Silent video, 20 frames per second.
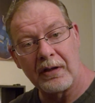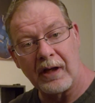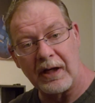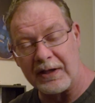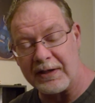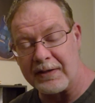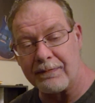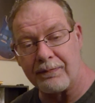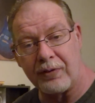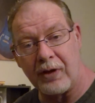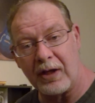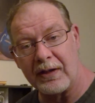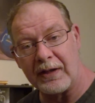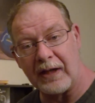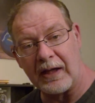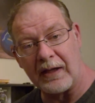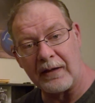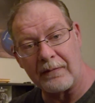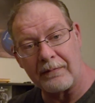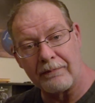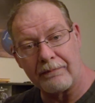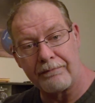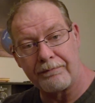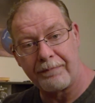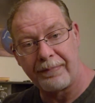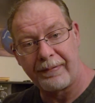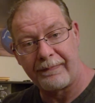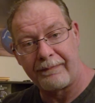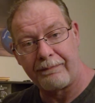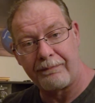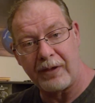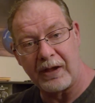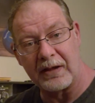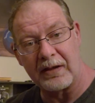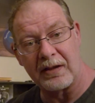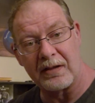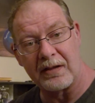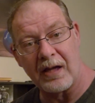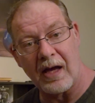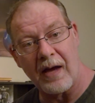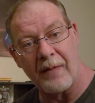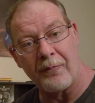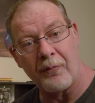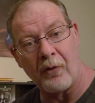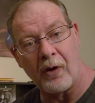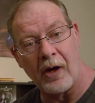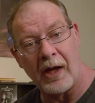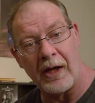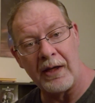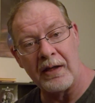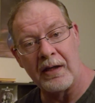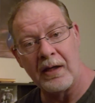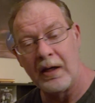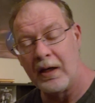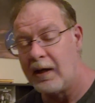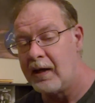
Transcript: I just plugged in, picked the top one.